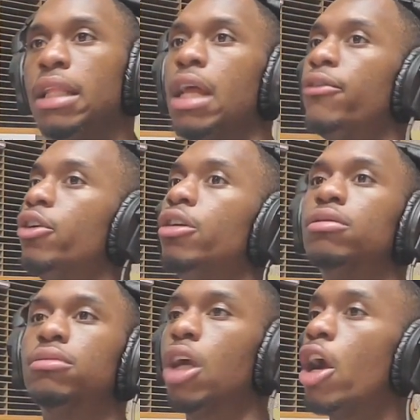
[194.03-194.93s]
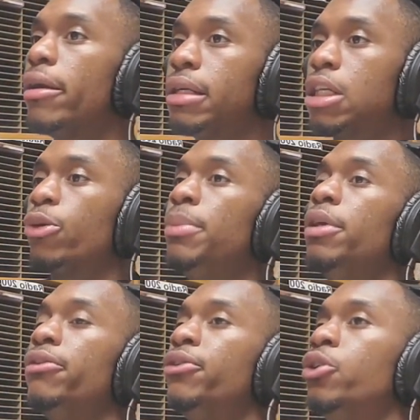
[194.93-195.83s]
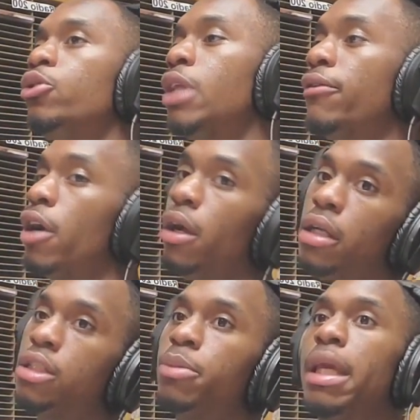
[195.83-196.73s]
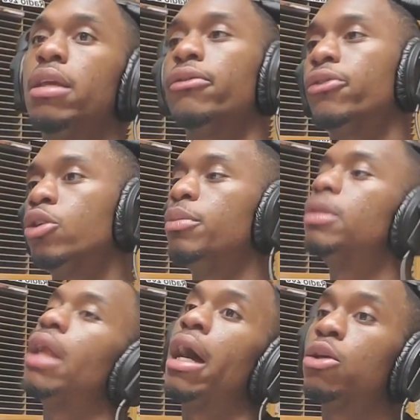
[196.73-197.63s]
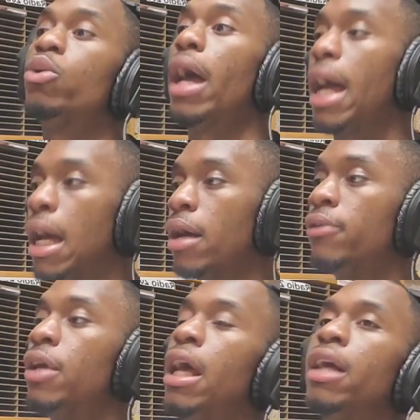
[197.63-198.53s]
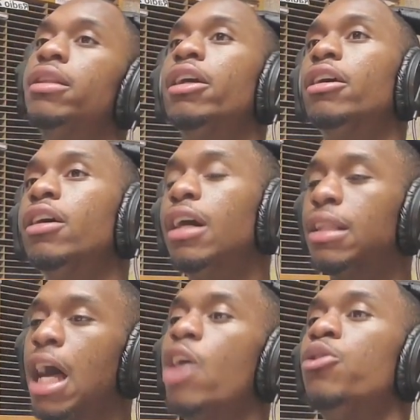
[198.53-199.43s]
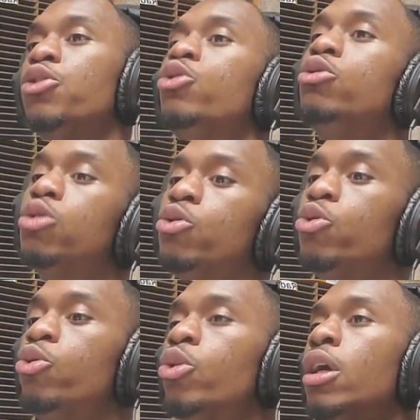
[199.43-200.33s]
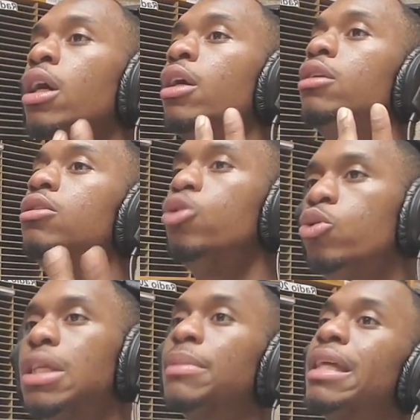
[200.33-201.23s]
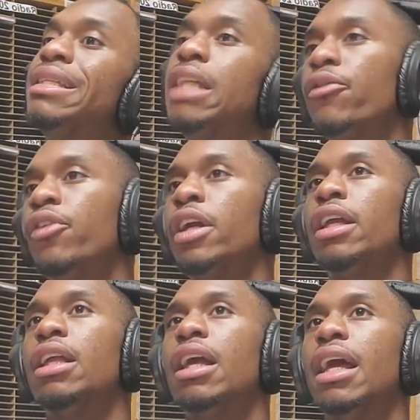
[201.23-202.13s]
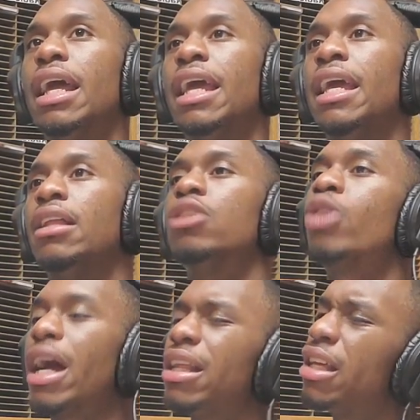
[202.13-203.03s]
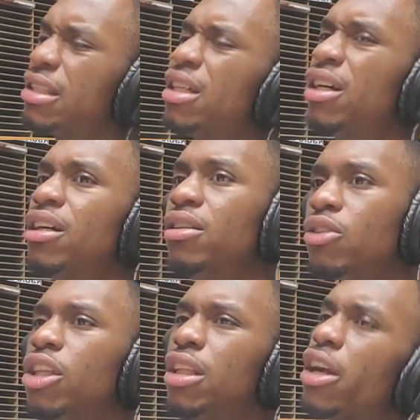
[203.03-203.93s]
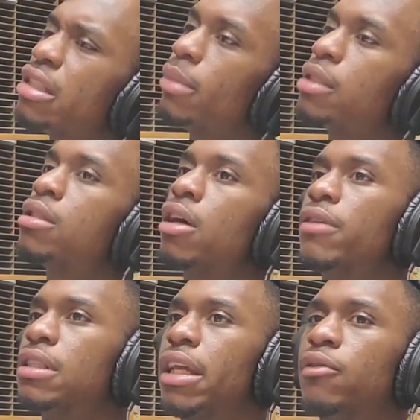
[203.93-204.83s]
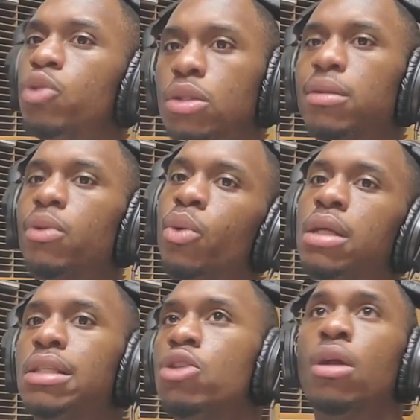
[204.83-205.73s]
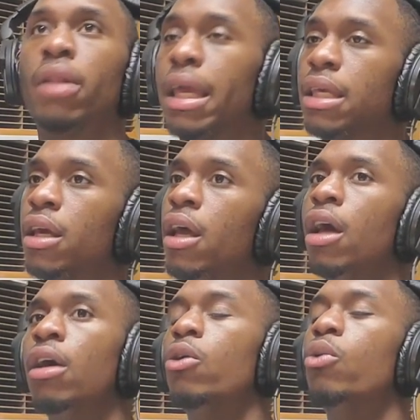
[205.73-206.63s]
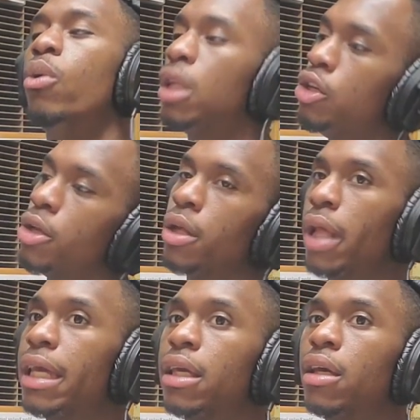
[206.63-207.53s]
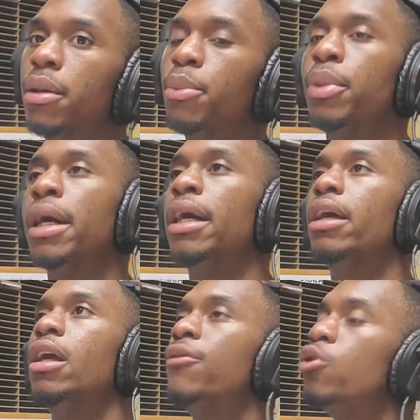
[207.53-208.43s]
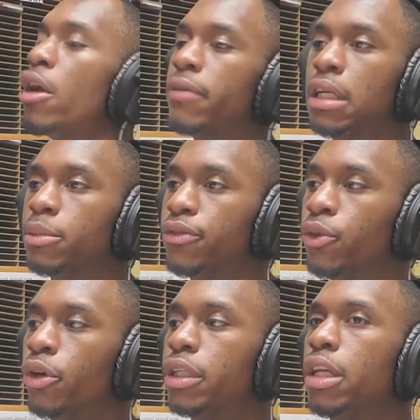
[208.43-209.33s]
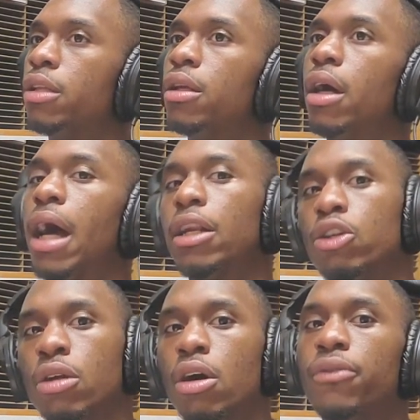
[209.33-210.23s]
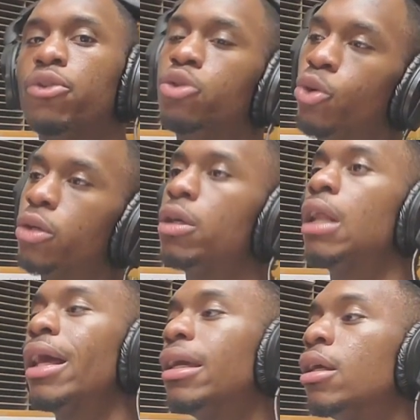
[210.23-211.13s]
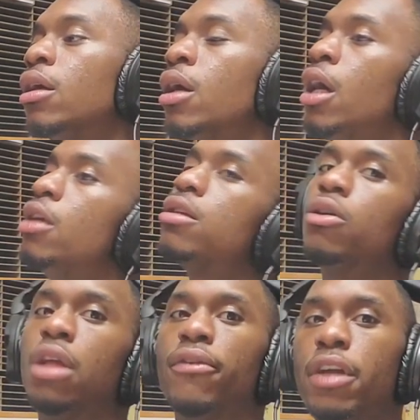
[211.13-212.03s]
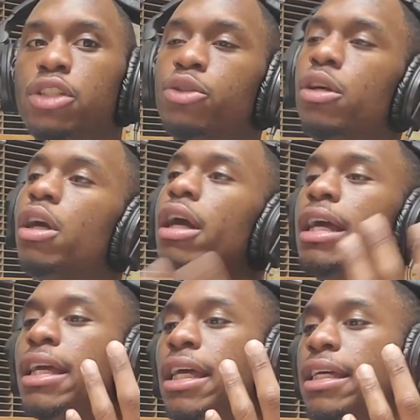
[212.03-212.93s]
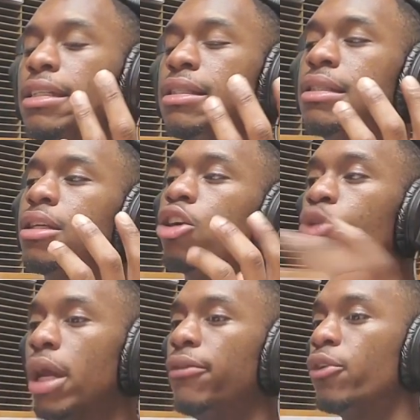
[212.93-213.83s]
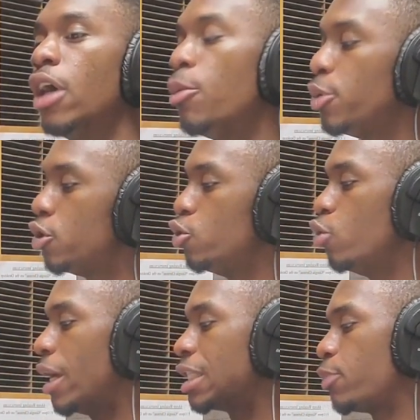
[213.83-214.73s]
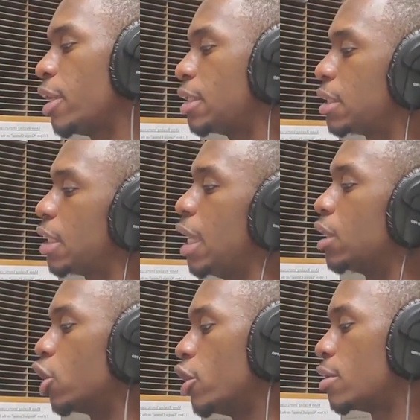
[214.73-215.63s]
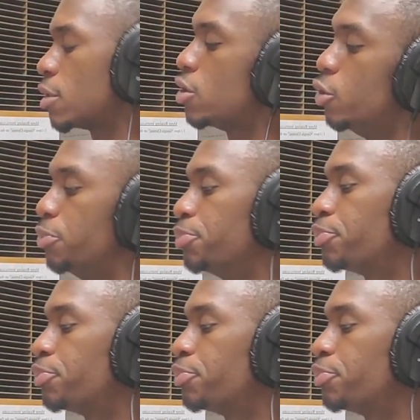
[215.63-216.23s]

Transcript: never heard this Caribbean food, never heard this Jamaican food, but now you have. They're allowing you to do something different, and you kind of get to you get to learn something about yourself. Because like if you do something once and you don't like it, well then you know you don't like it. But if you've never done it before, then how do you know if you do or do not like it? So the adventurer is great for helping you express and learn something new.